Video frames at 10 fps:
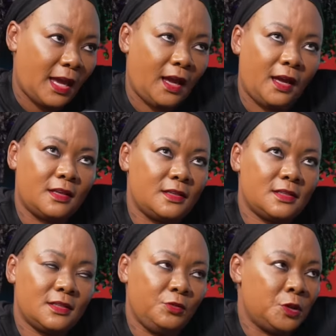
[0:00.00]

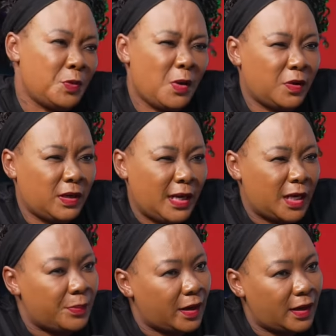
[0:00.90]
And we spoke about
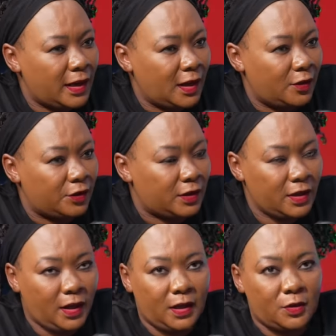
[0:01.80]
land bank earlier on
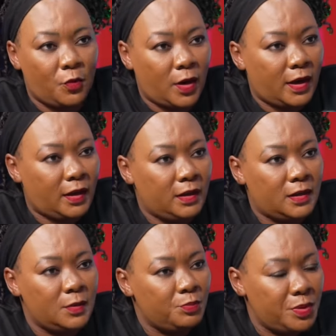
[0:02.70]
yes. and why
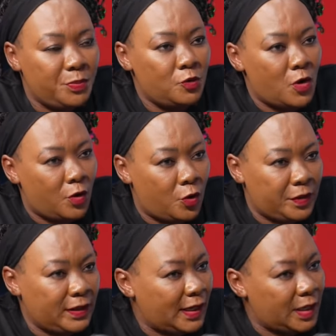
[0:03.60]
people who are
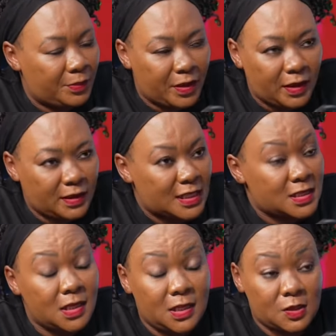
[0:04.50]
owing land bank, the
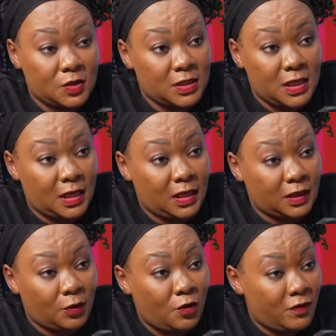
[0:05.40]
state is not
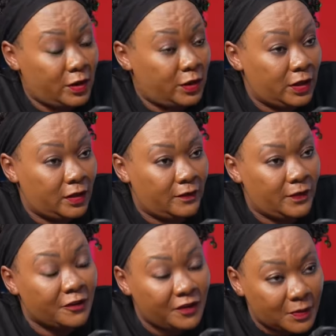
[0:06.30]
taking over the,
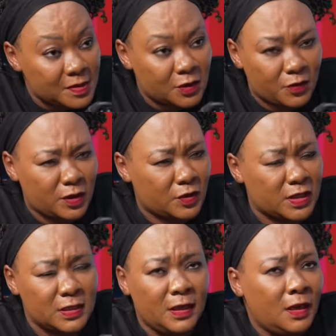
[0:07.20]
the farms and
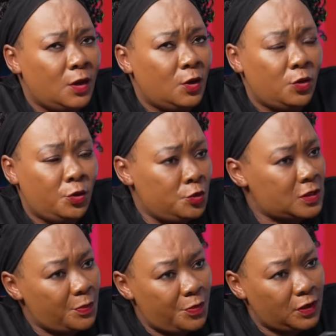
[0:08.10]
whatnot. Would you
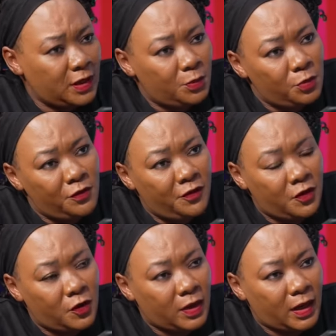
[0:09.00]
support the move
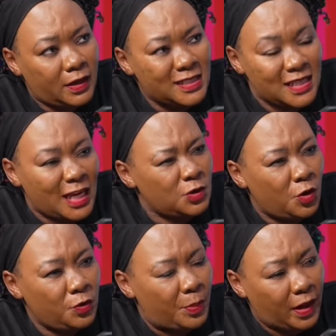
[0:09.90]
for a state
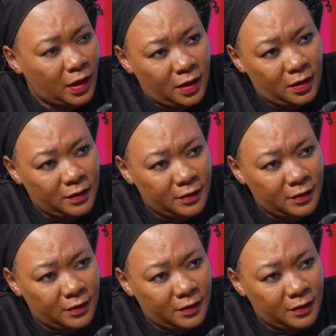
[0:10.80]
owned bank?